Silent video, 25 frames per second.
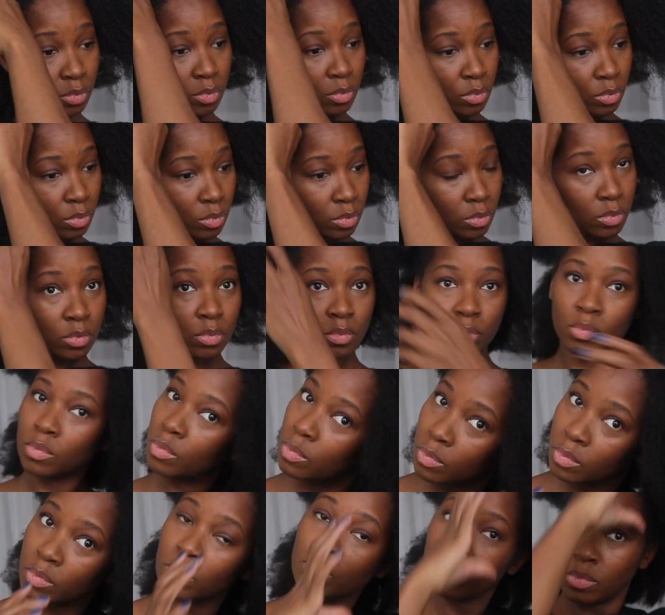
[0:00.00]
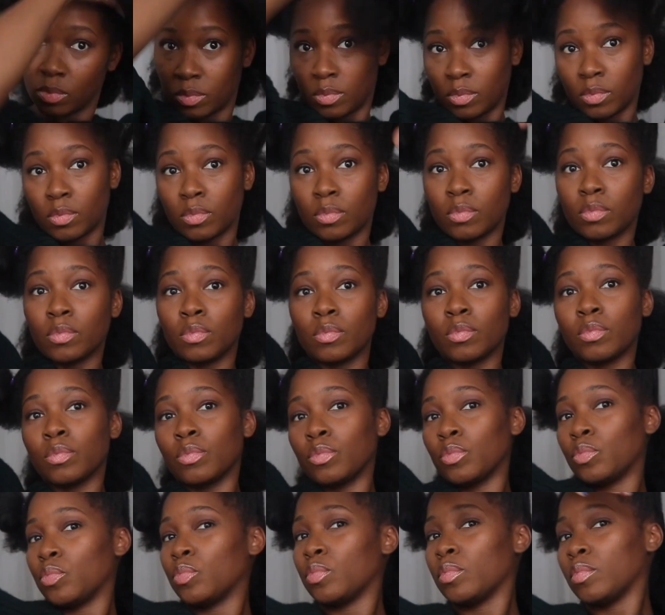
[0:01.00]

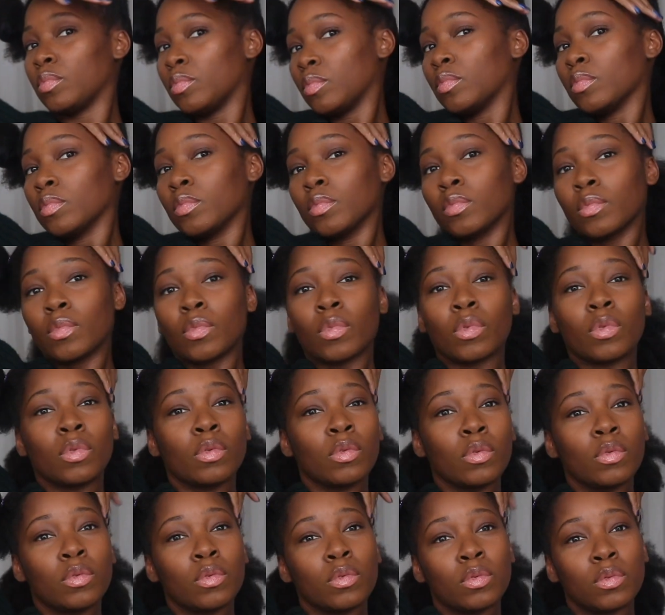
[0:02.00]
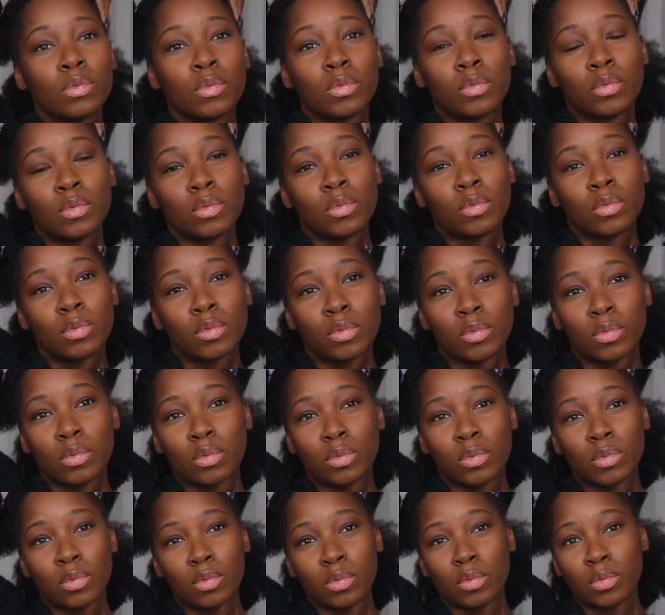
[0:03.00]

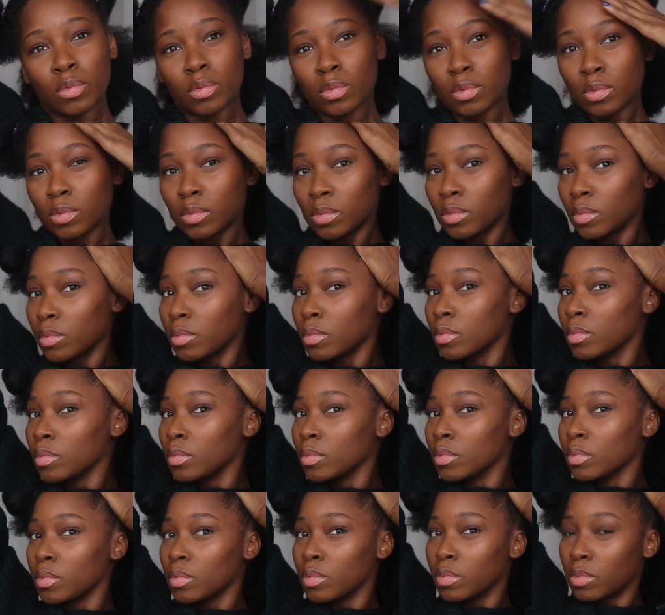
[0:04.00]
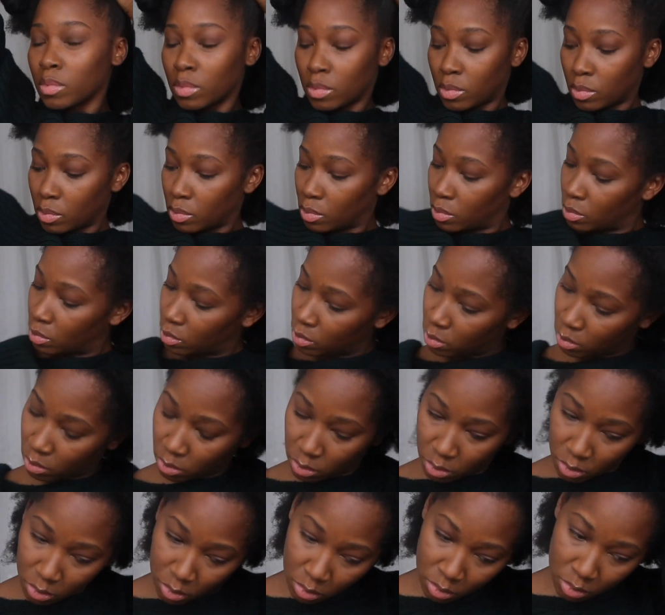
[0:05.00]

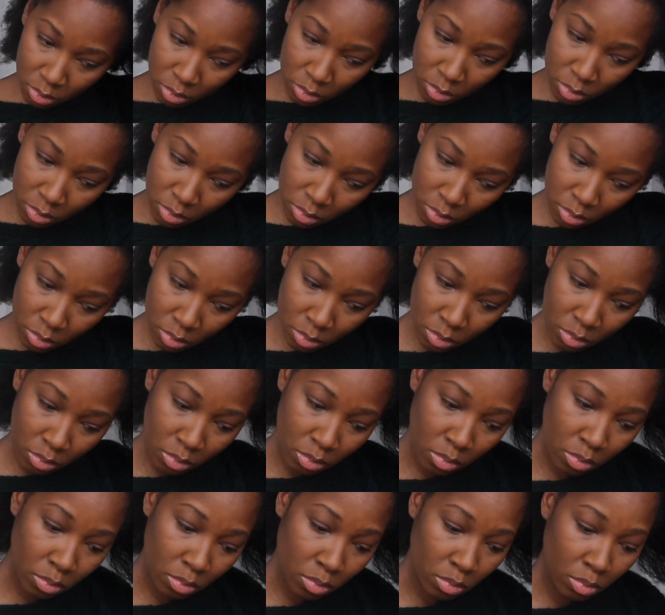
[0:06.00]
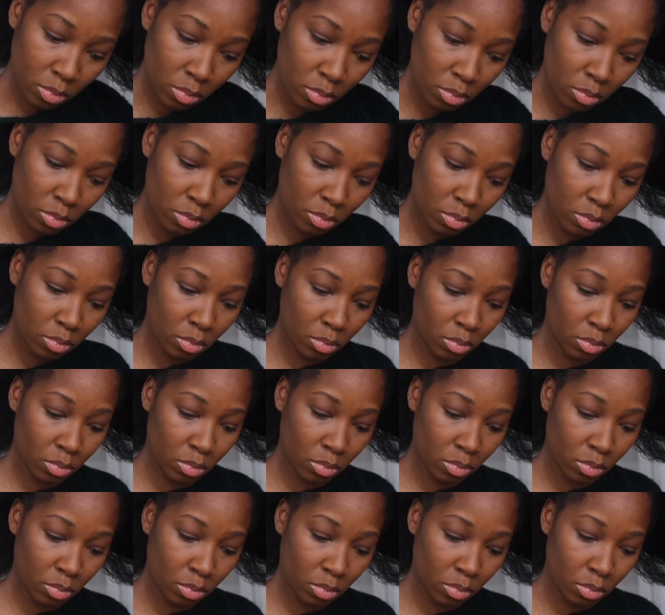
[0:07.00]
(no one is talking)